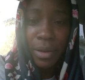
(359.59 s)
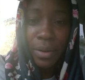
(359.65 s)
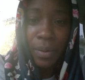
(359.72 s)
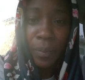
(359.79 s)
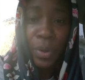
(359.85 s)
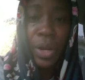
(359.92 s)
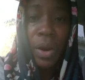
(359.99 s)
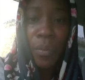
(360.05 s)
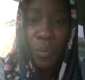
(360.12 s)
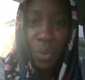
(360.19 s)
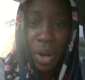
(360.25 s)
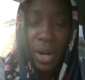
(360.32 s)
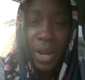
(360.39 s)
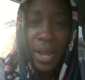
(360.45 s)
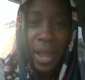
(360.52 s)
We are
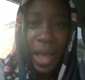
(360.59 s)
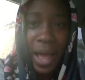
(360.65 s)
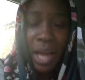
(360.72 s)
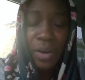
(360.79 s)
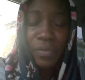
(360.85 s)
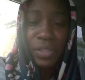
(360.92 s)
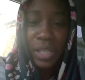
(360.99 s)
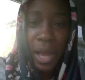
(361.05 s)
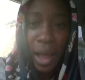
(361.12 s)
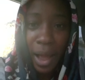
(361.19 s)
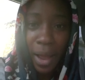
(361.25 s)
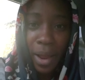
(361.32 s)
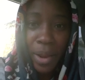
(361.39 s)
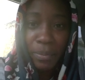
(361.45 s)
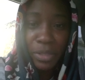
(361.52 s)
running out of
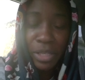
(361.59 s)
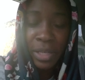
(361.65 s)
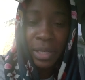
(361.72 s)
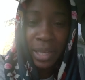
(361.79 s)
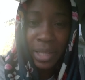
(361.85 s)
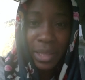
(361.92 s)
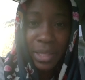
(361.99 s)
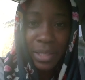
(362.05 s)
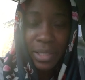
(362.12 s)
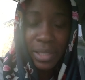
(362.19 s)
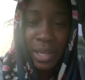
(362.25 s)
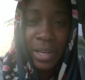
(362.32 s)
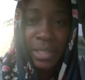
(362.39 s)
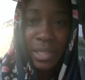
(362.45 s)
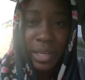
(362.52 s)
time to get this
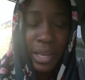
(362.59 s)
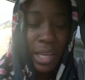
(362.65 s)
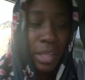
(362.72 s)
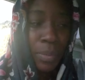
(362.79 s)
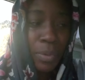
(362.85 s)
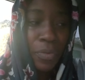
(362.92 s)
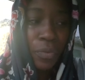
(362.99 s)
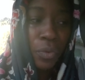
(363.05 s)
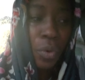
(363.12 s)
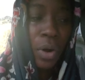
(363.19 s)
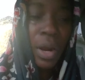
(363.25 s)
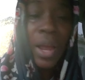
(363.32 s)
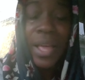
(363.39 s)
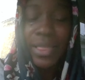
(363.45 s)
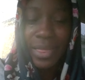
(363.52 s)
thing together
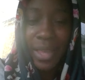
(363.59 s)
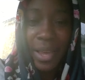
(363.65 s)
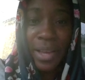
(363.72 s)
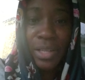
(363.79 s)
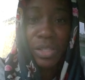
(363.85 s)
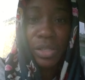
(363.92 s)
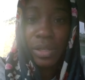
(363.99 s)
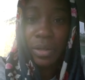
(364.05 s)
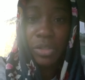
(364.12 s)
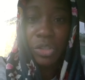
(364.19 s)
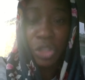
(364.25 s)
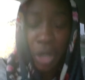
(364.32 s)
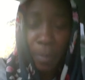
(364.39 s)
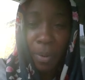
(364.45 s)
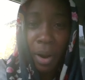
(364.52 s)
before things
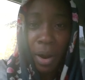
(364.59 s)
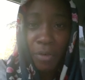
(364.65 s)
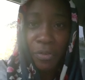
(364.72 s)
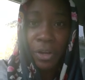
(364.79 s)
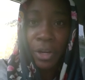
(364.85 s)
jump off